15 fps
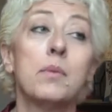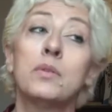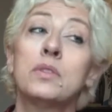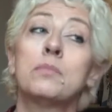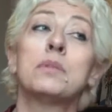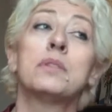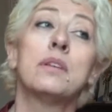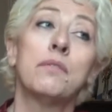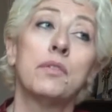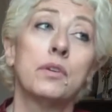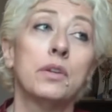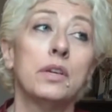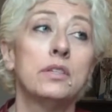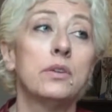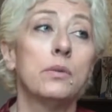most
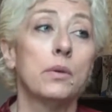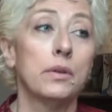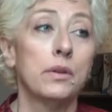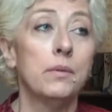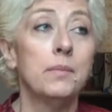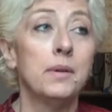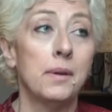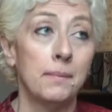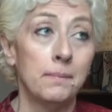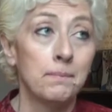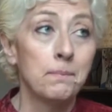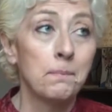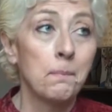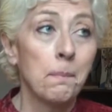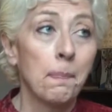specifically to aluminum.